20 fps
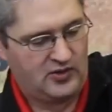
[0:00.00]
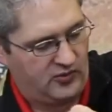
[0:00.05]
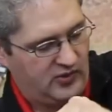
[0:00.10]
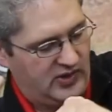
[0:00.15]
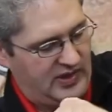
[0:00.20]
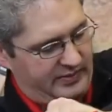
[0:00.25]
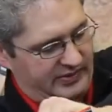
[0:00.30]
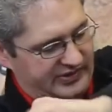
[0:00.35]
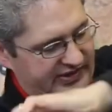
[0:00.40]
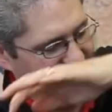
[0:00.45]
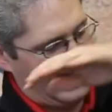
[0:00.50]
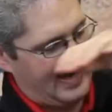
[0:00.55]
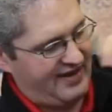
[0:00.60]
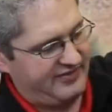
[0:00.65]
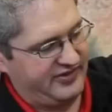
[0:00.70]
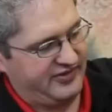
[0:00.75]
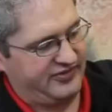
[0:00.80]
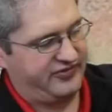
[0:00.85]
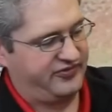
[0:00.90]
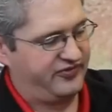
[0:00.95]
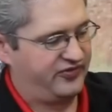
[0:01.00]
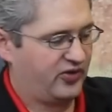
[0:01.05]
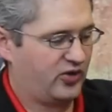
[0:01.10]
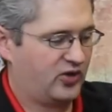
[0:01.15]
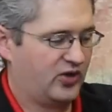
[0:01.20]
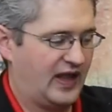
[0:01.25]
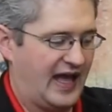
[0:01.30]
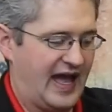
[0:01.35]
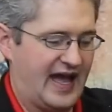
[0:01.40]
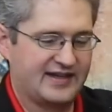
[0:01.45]
we're able to have the
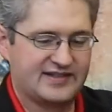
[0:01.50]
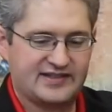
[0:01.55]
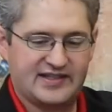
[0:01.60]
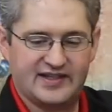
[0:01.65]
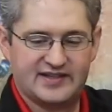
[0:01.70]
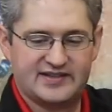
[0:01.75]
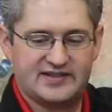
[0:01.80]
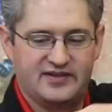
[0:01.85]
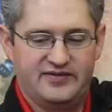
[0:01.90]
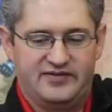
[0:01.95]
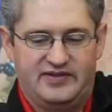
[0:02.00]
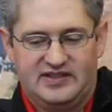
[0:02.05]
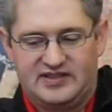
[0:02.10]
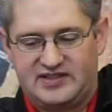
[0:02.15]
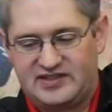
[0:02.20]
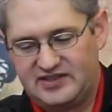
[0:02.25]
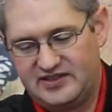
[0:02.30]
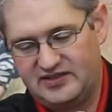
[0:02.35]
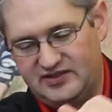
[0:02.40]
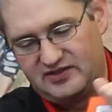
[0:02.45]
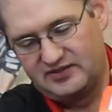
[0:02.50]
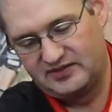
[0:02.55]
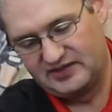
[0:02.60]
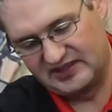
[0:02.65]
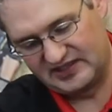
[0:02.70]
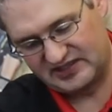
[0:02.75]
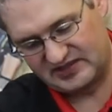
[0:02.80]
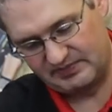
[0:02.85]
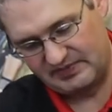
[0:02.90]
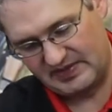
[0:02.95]
full access of
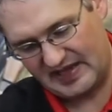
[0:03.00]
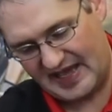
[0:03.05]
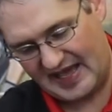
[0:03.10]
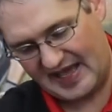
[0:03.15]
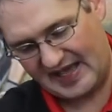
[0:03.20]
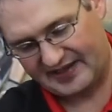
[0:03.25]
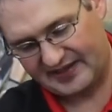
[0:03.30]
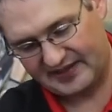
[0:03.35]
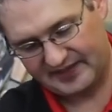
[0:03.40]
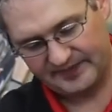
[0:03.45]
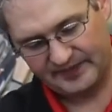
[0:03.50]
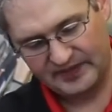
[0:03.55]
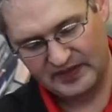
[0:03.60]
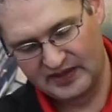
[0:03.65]
this bag.